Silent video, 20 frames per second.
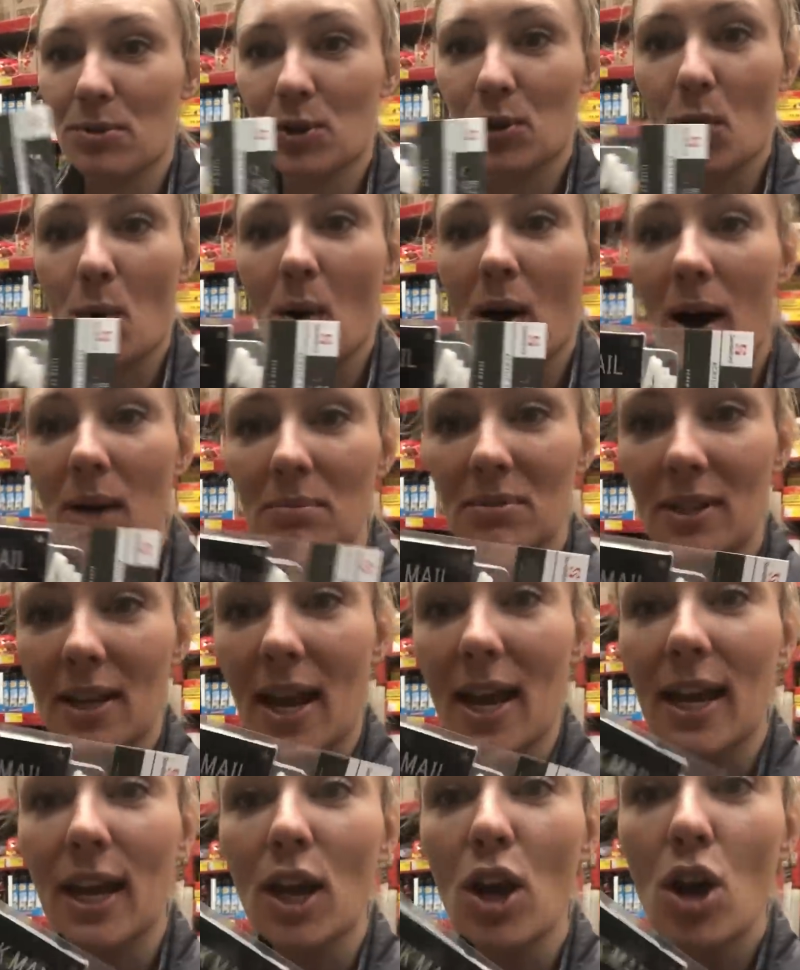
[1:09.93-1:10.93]
So I'm
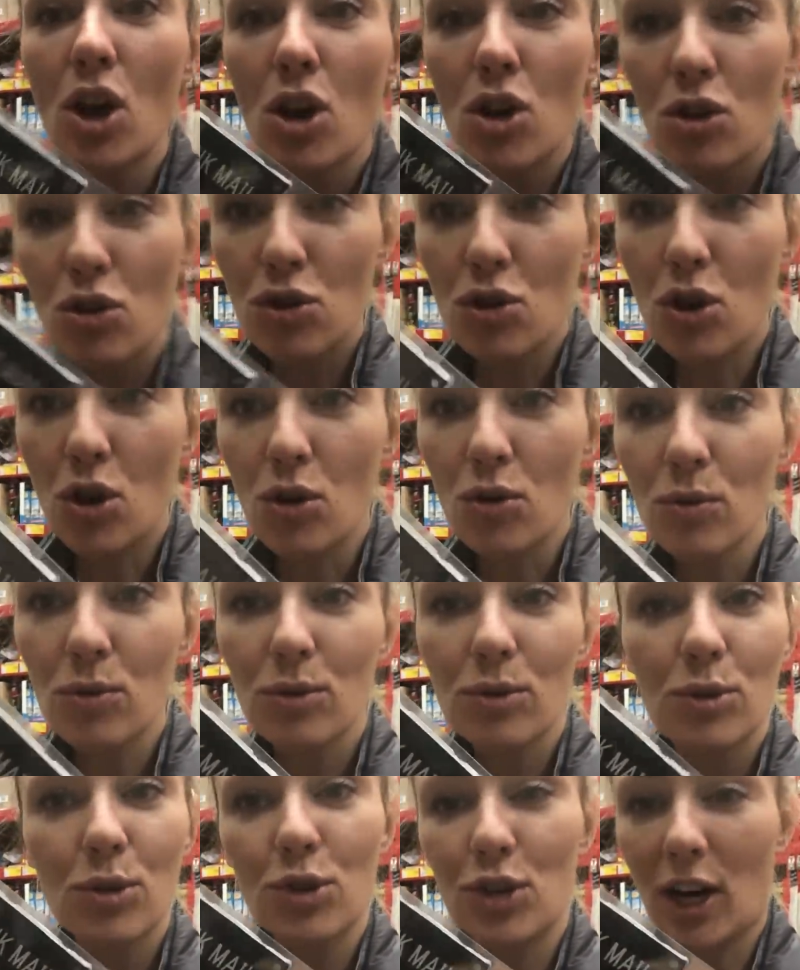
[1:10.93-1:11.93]
saying no
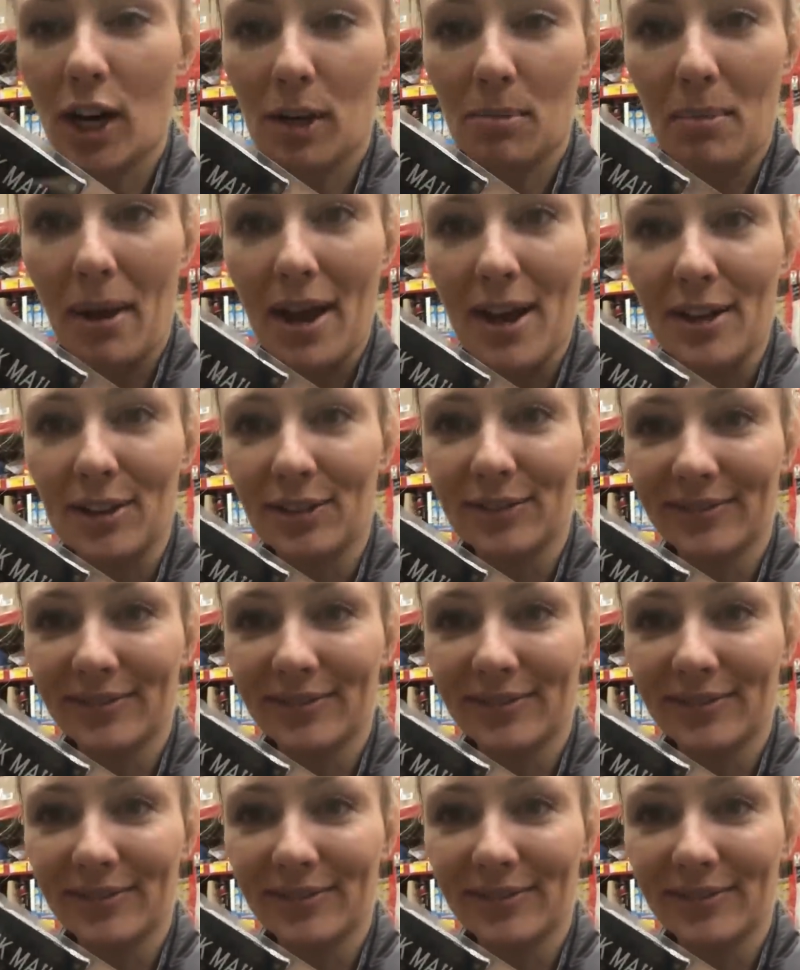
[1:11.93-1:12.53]
to junk mail.